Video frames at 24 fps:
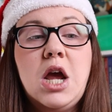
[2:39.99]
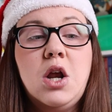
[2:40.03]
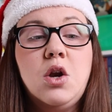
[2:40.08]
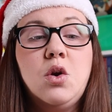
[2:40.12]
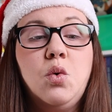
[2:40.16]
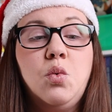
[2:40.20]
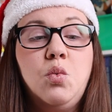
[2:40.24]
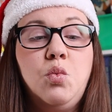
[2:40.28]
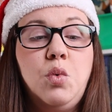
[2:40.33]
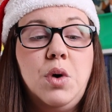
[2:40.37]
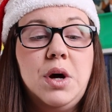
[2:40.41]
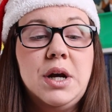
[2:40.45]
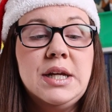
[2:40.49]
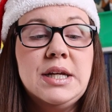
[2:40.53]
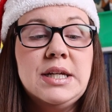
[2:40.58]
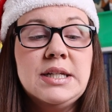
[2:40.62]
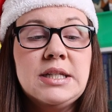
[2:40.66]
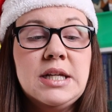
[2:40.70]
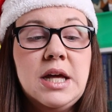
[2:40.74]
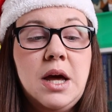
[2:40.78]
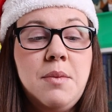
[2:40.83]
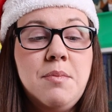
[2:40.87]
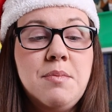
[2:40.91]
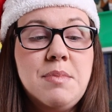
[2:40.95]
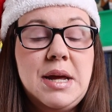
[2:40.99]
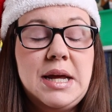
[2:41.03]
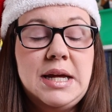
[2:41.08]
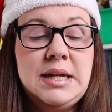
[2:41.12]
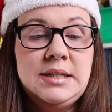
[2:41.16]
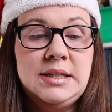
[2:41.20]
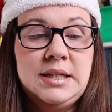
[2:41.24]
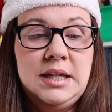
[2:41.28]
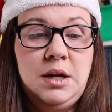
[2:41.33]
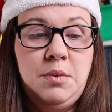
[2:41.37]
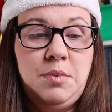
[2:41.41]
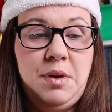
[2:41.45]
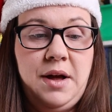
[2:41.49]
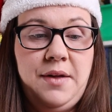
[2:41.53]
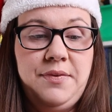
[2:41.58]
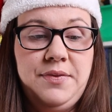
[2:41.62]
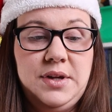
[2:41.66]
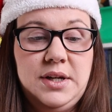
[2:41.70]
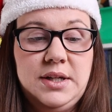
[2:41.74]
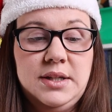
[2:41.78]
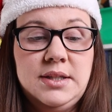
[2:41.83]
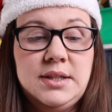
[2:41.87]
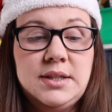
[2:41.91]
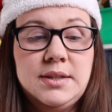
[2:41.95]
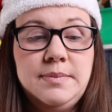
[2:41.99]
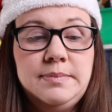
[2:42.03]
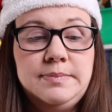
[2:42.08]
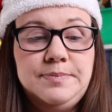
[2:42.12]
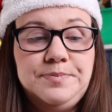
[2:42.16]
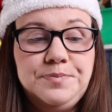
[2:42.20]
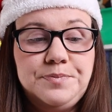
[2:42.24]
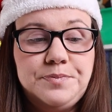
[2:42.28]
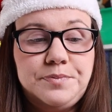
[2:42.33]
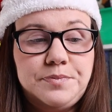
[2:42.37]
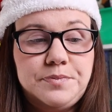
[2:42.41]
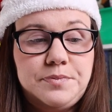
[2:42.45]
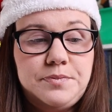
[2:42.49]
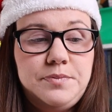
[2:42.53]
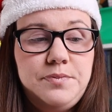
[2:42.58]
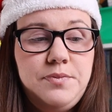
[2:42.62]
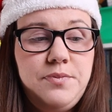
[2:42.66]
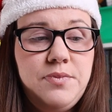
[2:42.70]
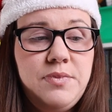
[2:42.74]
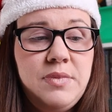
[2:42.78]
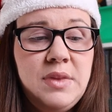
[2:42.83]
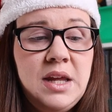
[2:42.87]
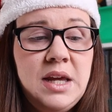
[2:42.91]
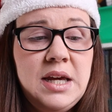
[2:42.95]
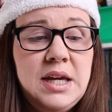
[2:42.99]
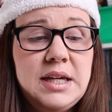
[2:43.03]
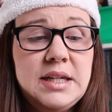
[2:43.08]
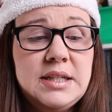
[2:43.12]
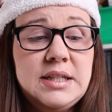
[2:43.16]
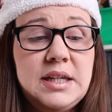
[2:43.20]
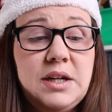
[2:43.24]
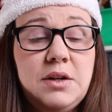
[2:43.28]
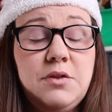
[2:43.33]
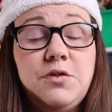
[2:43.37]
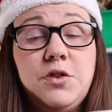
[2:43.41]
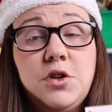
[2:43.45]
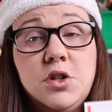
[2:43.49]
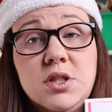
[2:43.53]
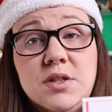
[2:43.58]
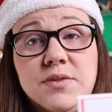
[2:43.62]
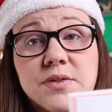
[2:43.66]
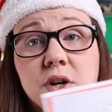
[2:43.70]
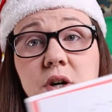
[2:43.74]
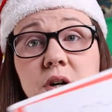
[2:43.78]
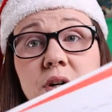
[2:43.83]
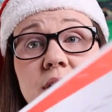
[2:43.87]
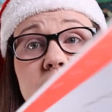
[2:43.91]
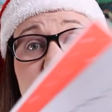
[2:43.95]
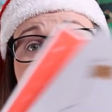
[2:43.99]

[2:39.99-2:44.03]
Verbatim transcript: And what is amazing about this is, first of all,